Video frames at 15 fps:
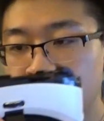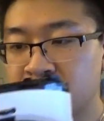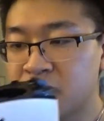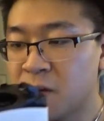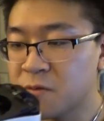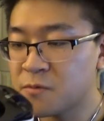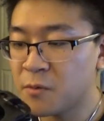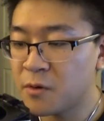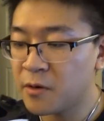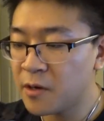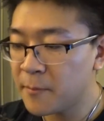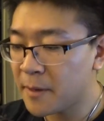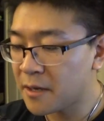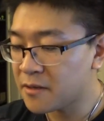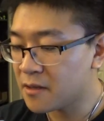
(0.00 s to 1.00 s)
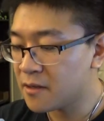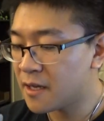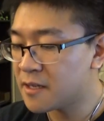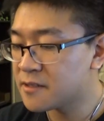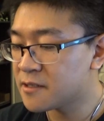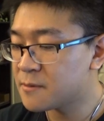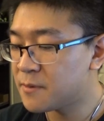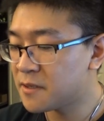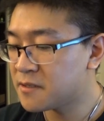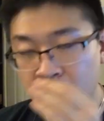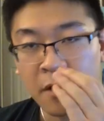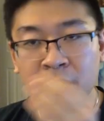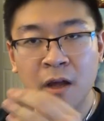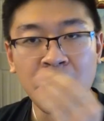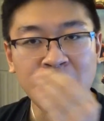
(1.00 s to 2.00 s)
So I was wondering about the lenses, because
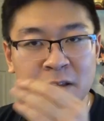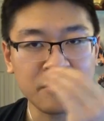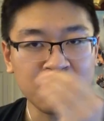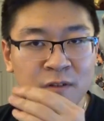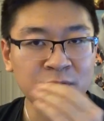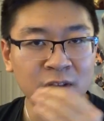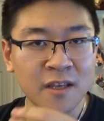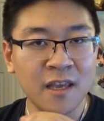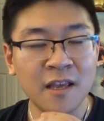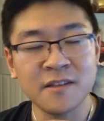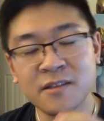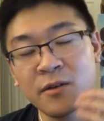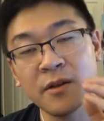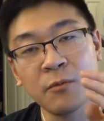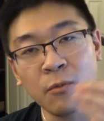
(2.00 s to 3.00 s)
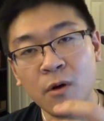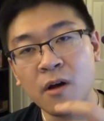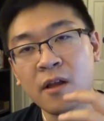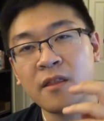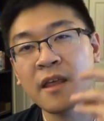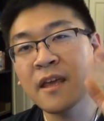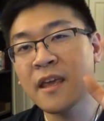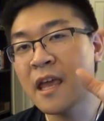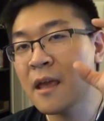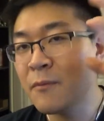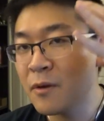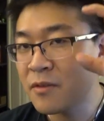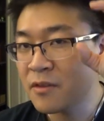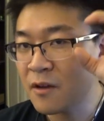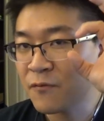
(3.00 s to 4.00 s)
on the Oculus Rift DK2 and 1, they came
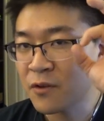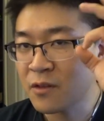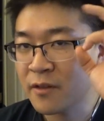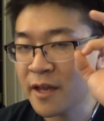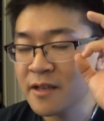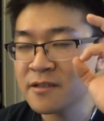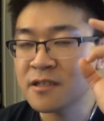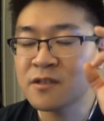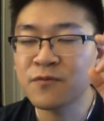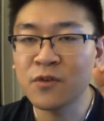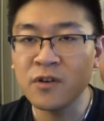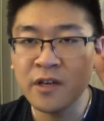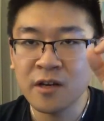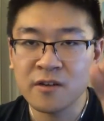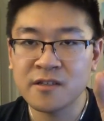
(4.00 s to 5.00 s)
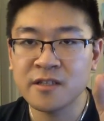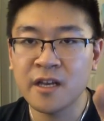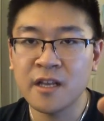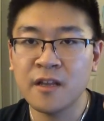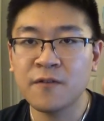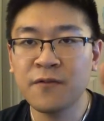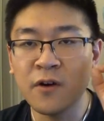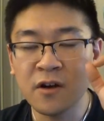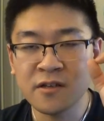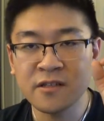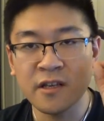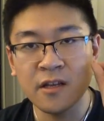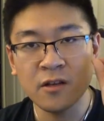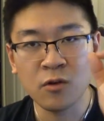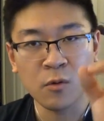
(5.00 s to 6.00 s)
with different lenses for nearsighted,
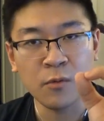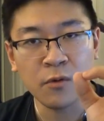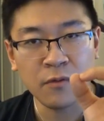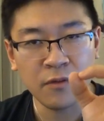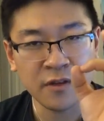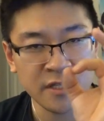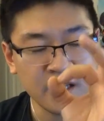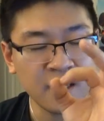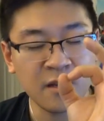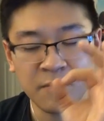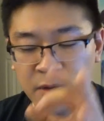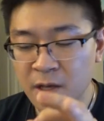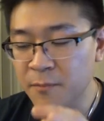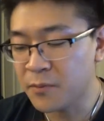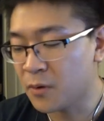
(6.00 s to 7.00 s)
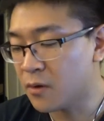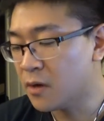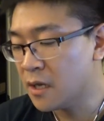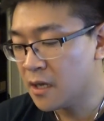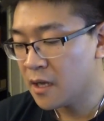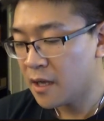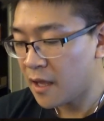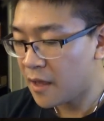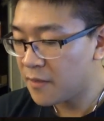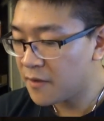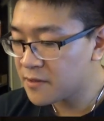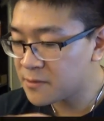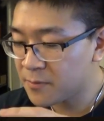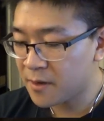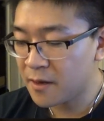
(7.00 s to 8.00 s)
farsighted, normal-sighted people. And
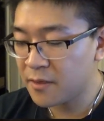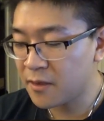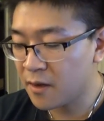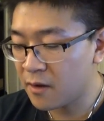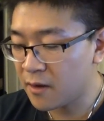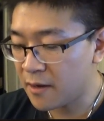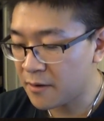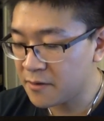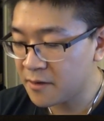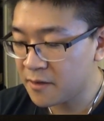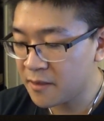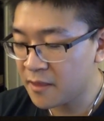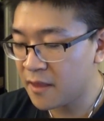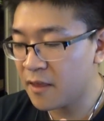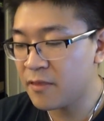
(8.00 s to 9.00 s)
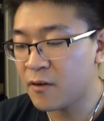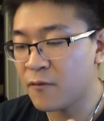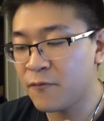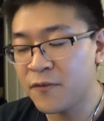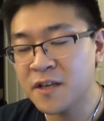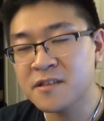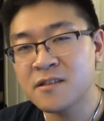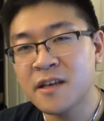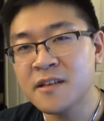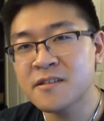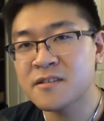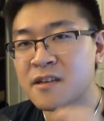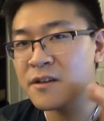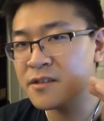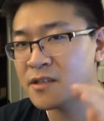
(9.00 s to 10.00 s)
this one, I thought, they're fixed
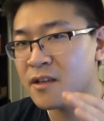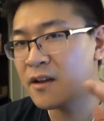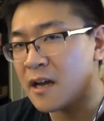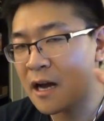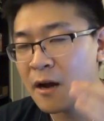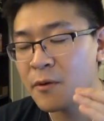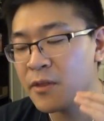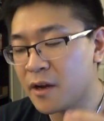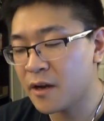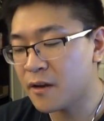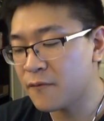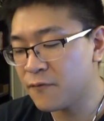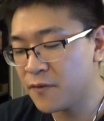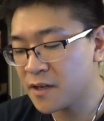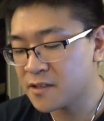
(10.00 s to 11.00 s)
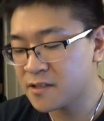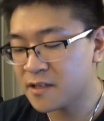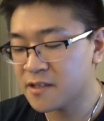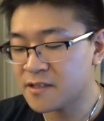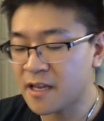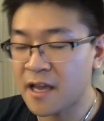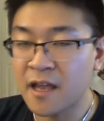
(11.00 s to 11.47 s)
lenses. I thought, how are they going to fix this?